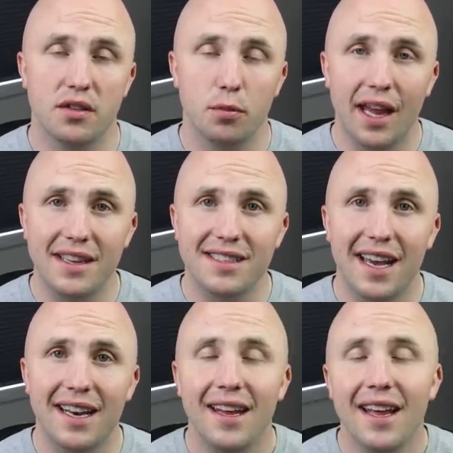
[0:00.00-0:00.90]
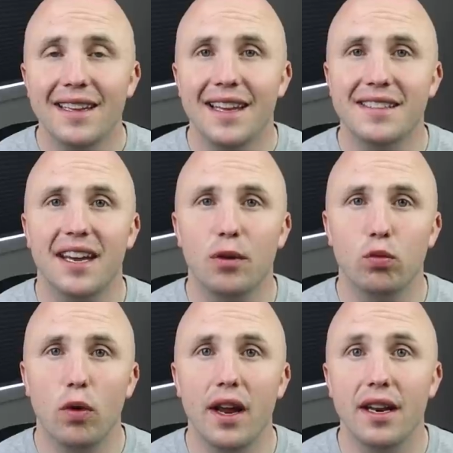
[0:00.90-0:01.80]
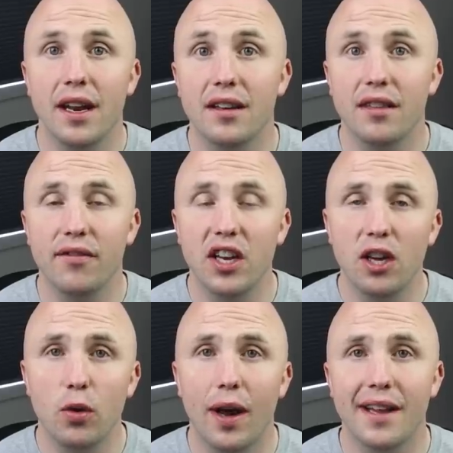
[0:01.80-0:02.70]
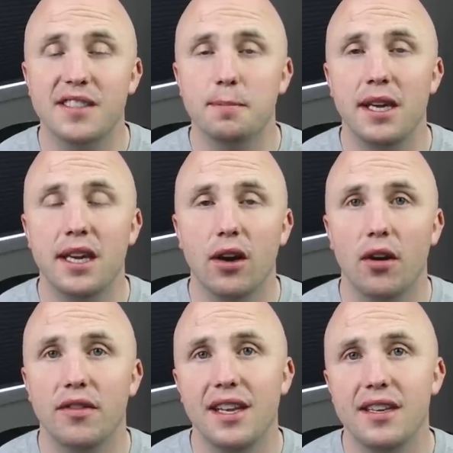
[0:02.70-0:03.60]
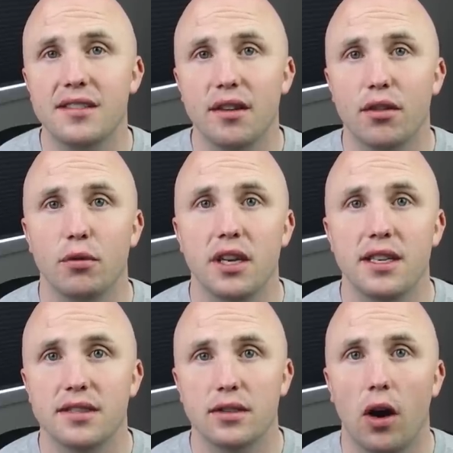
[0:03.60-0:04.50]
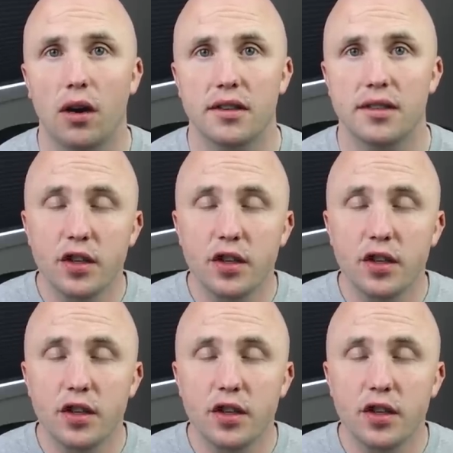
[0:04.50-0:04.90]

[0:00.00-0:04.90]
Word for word: So with that said, let's get right into the video and speak on these three stocks.